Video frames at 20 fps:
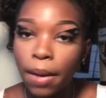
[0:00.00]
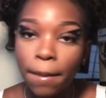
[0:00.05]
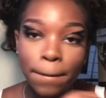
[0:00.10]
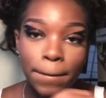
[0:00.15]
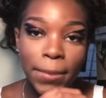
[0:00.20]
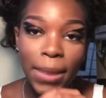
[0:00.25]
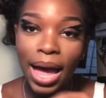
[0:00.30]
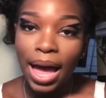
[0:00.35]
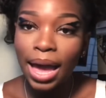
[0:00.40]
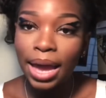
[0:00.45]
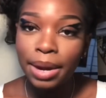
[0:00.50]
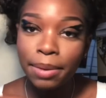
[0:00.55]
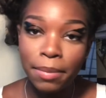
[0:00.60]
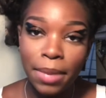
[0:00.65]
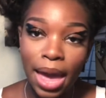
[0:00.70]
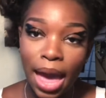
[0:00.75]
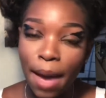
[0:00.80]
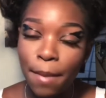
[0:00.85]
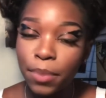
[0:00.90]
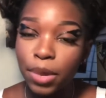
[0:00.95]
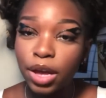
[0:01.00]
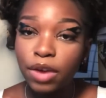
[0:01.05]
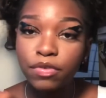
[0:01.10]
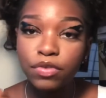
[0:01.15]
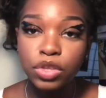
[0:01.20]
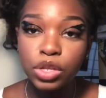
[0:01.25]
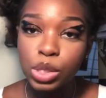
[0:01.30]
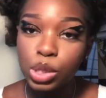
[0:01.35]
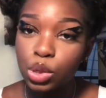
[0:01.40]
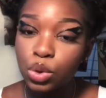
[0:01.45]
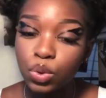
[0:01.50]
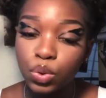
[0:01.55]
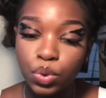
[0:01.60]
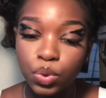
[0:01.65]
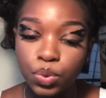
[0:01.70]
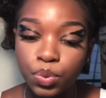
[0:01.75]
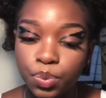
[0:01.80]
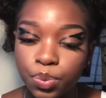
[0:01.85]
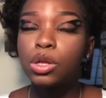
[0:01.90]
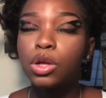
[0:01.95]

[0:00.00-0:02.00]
mind map of the school.